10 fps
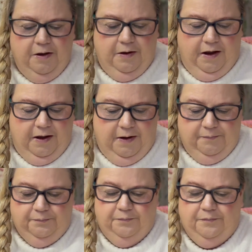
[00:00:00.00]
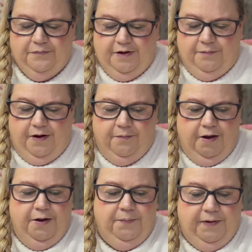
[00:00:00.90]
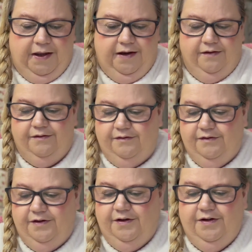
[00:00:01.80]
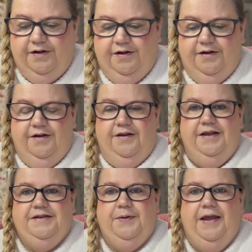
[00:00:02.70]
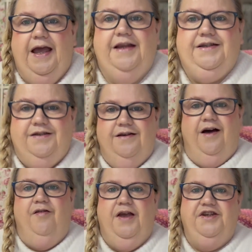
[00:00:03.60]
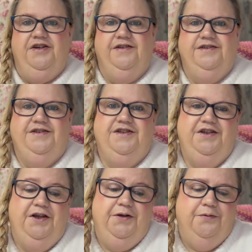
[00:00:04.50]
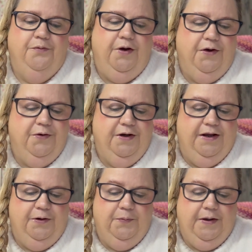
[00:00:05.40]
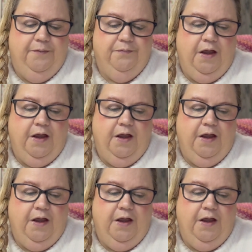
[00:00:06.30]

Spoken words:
But I'm hoping this weekend I'll get a chance to work on it a little bit.